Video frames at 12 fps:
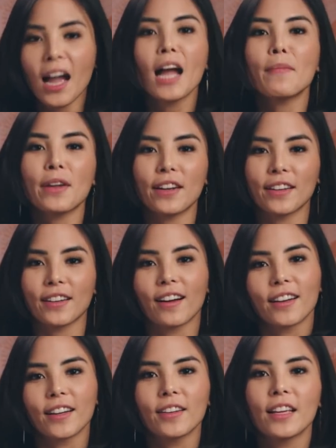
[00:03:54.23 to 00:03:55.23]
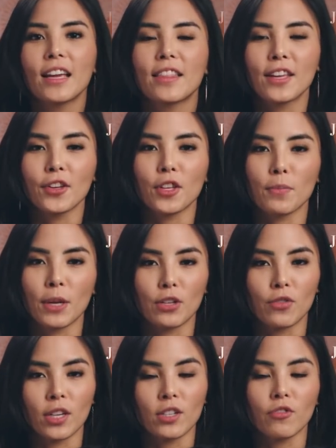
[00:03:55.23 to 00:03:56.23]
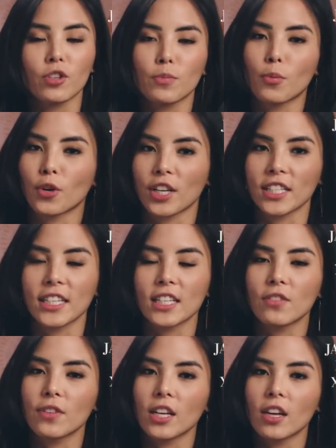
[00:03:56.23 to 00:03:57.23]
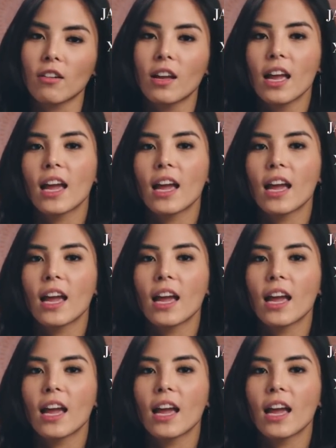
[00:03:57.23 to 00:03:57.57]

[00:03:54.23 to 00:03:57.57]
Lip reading: I'm Anna Akana. Thank you to the patrons for supporting today's video,